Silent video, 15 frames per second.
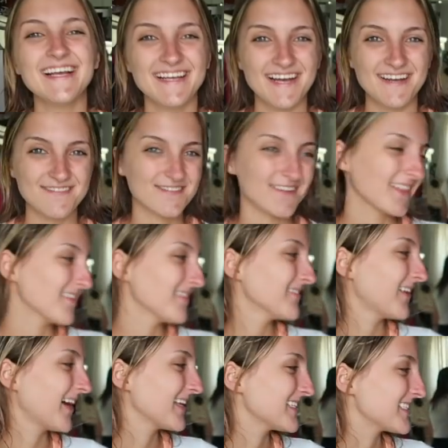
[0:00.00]
So I let my
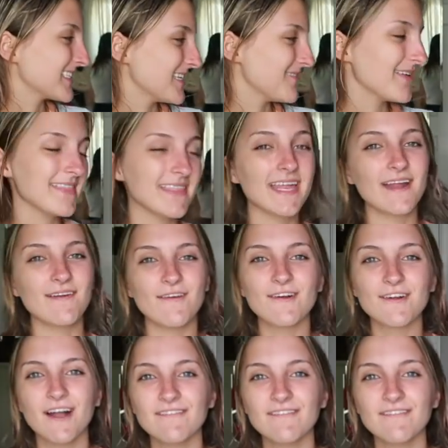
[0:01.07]
body sleep, and then I woke